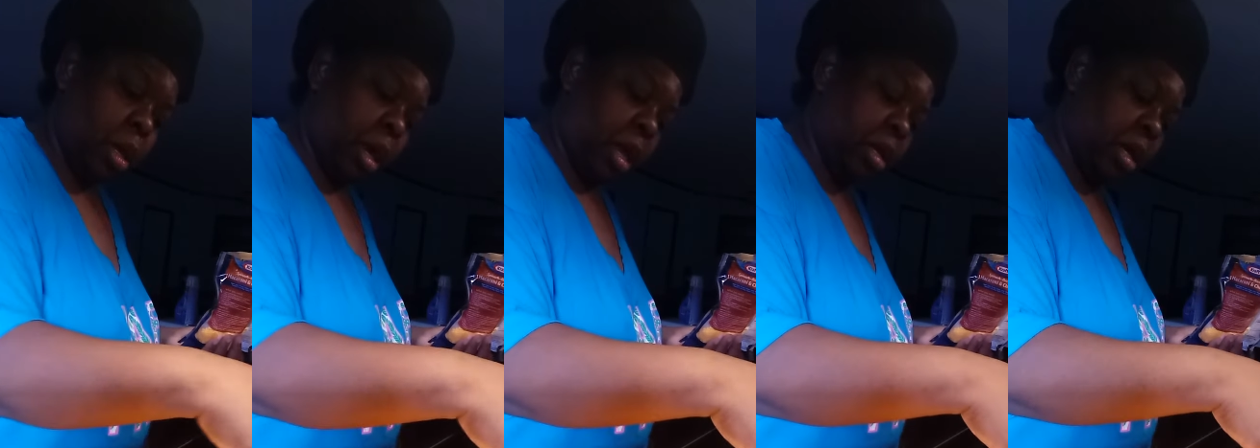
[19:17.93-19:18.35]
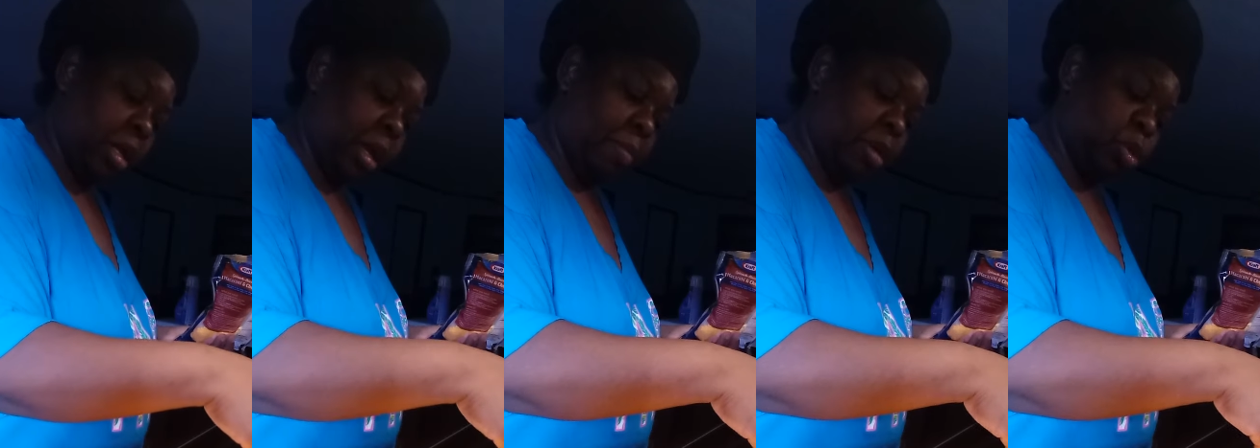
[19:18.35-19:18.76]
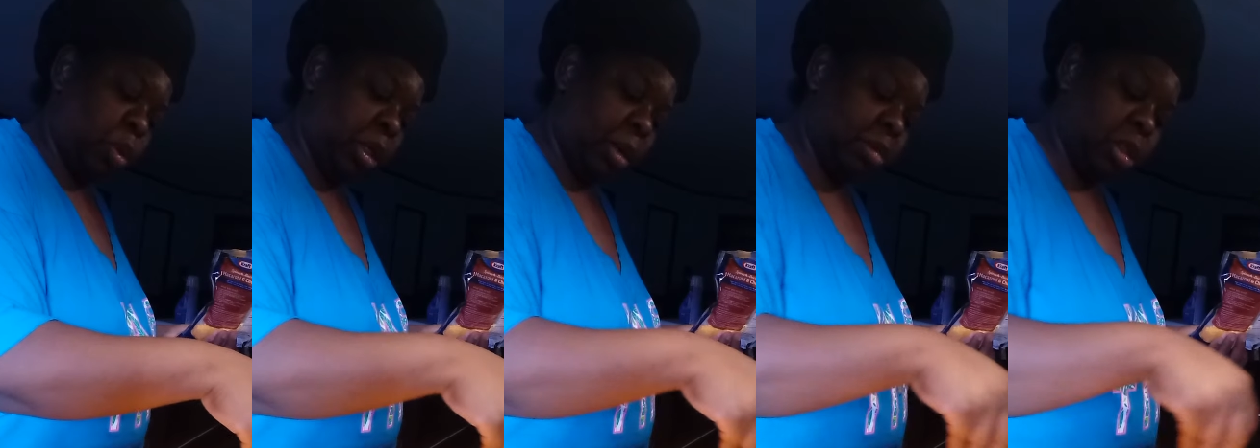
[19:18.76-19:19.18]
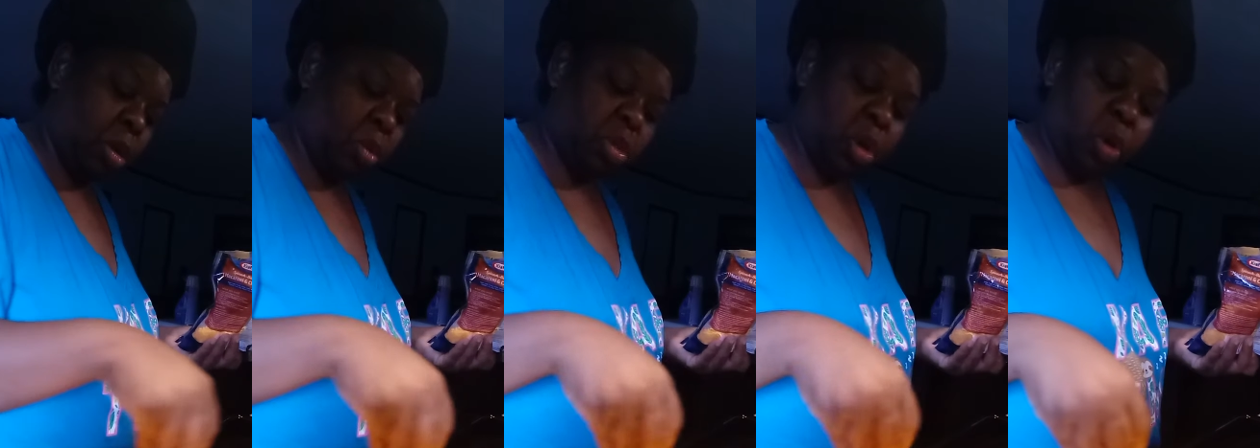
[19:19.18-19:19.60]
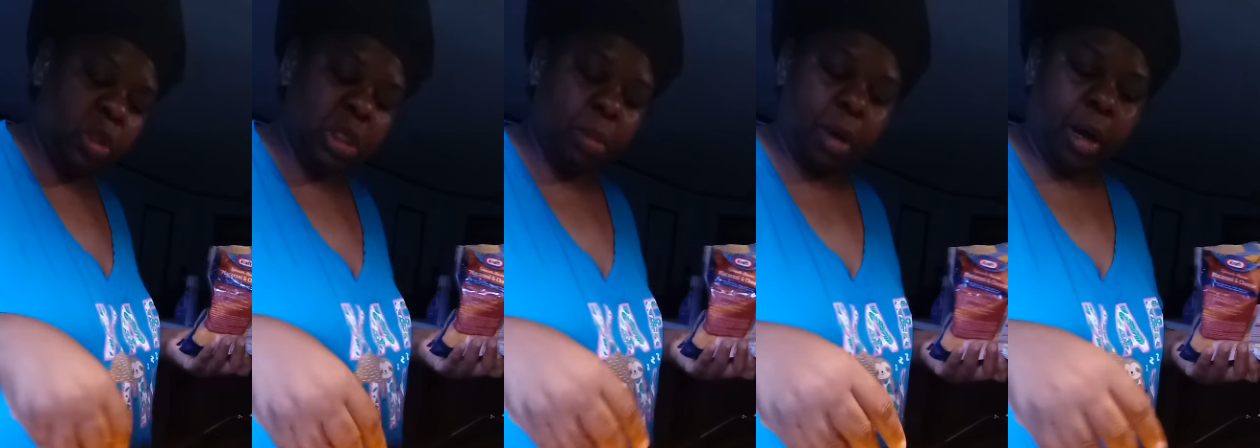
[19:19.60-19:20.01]
And then in between, I'm just gonna throw
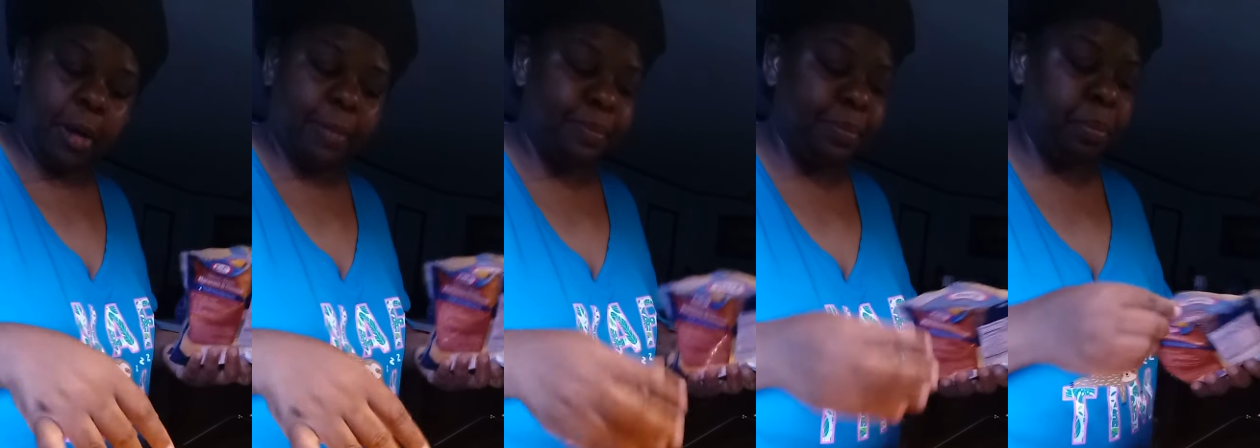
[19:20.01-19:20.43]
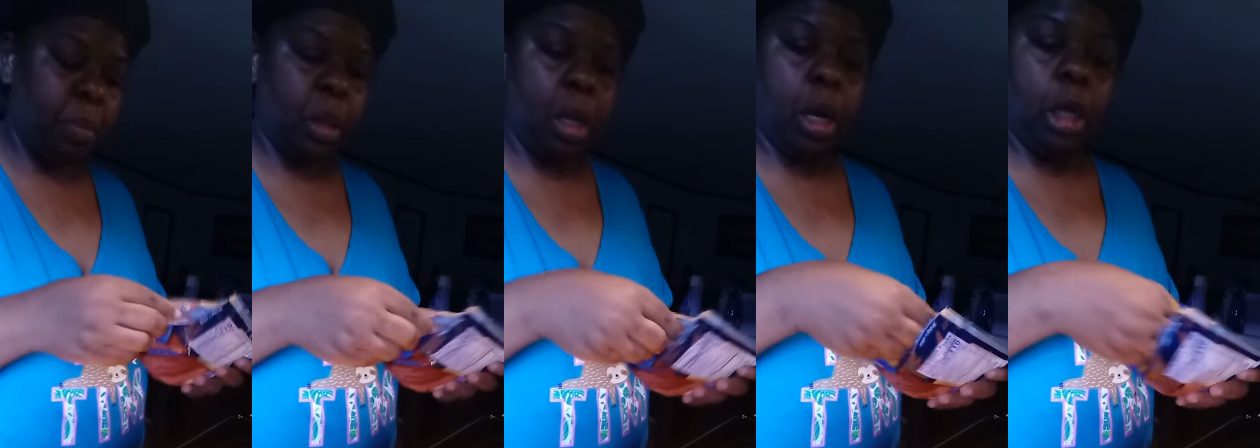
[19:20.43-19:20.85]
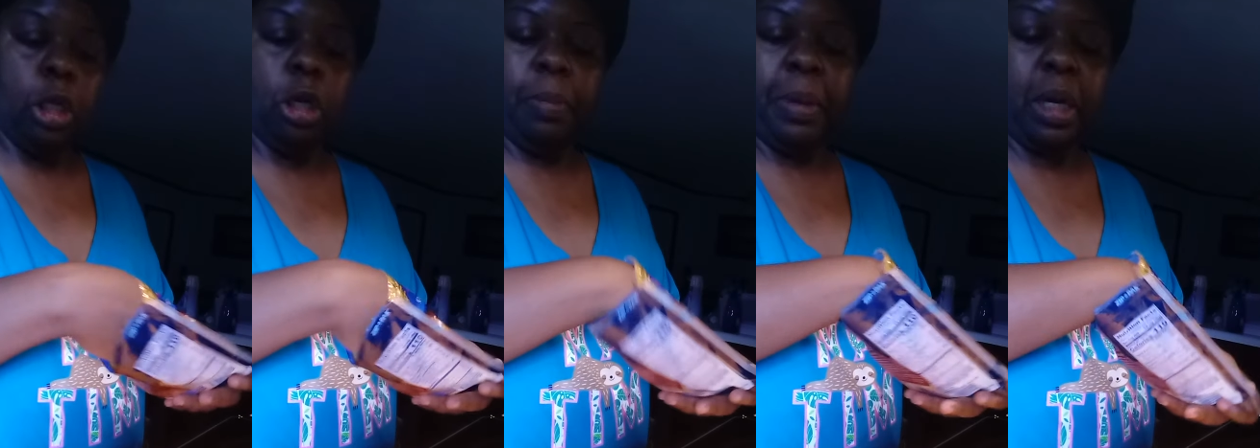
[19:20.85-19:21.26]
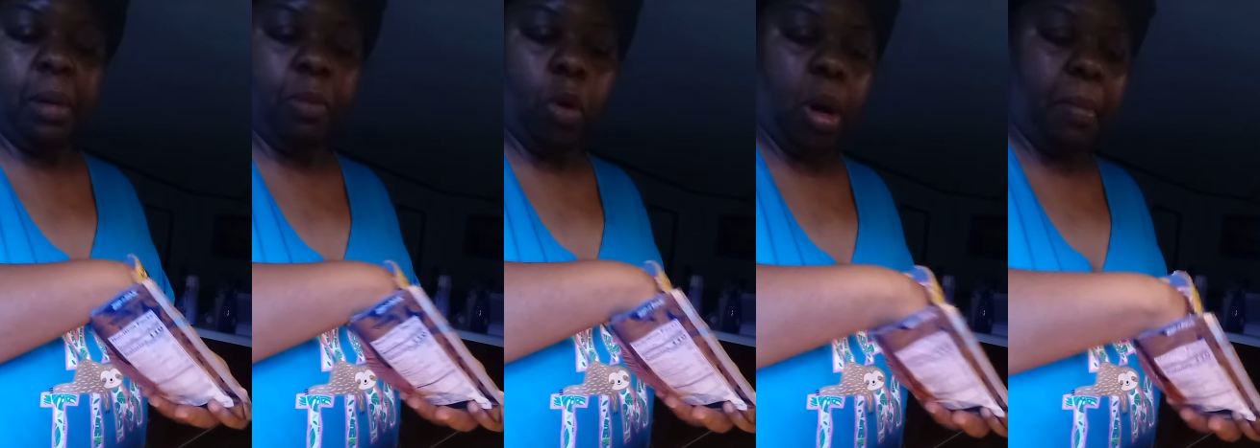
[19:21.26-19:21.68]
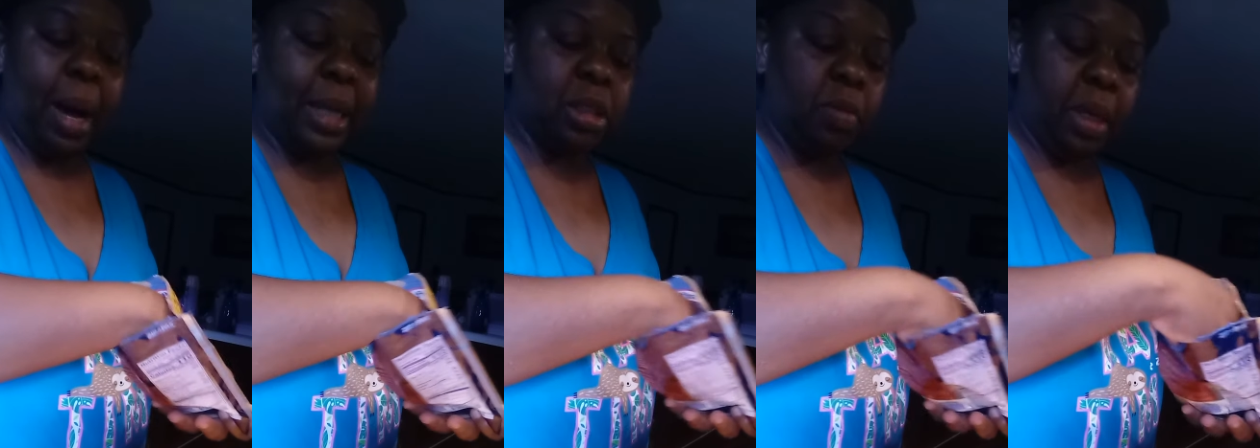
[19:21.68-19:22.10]
some, um, a little bit of more
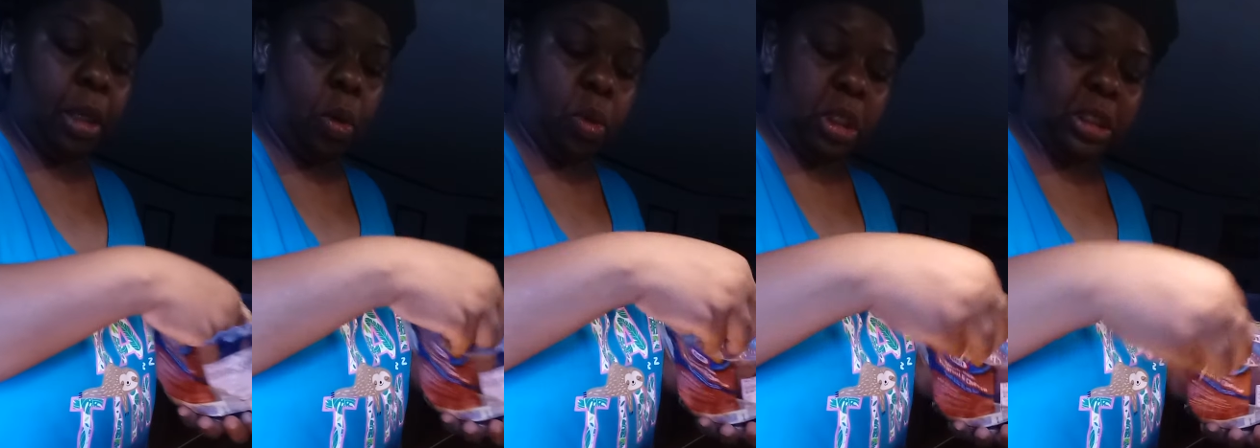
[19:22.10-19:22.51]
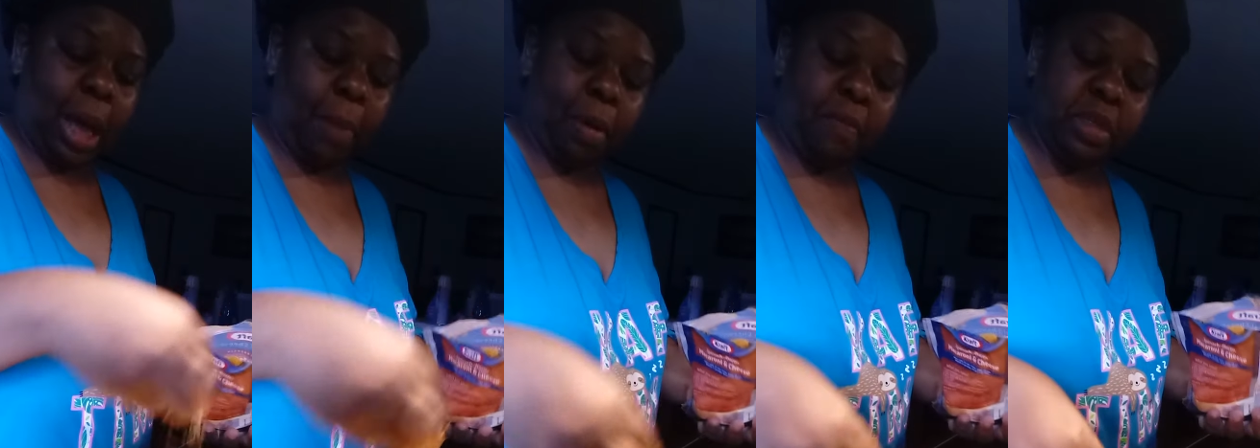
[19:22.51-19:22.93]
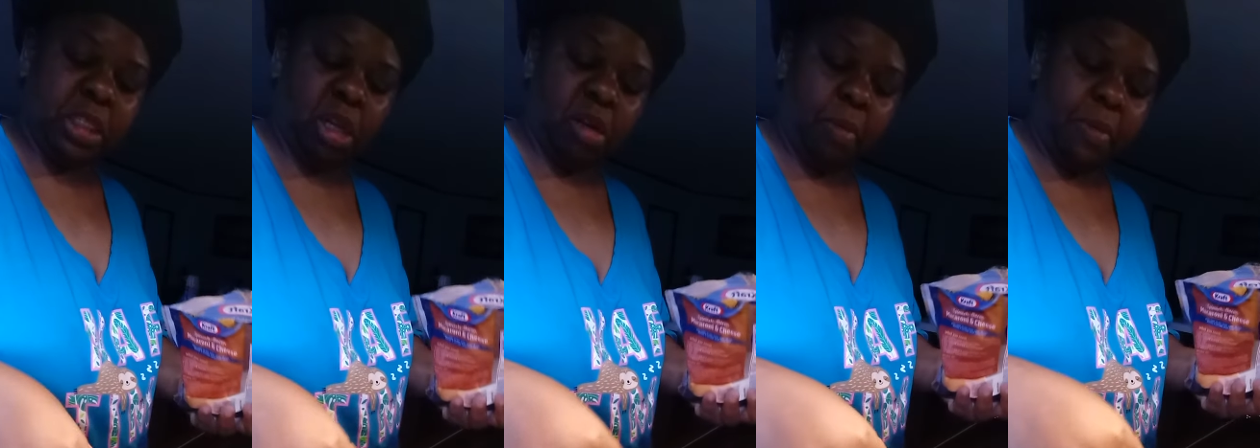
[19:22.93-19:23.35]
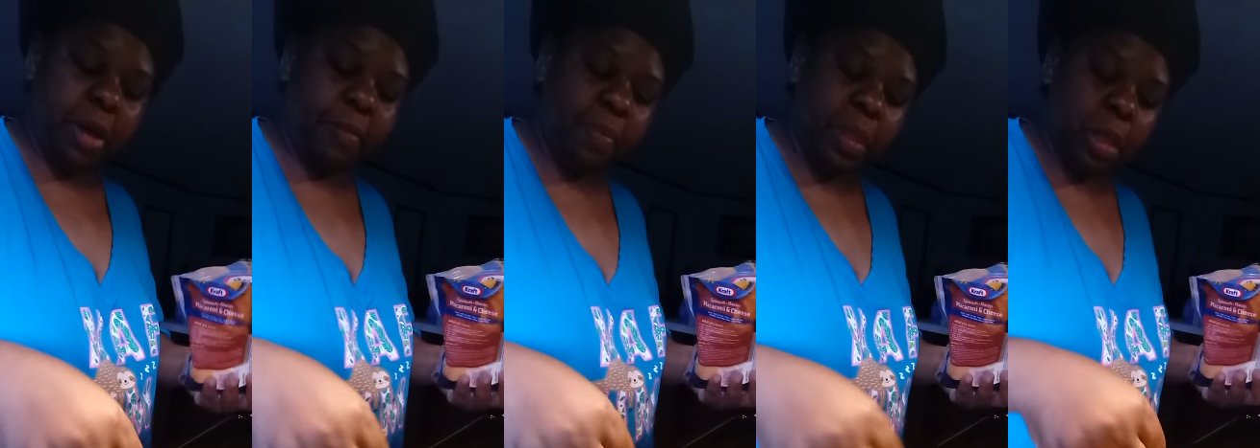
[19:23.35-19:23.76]
mozzarella on the top of, just a little bit.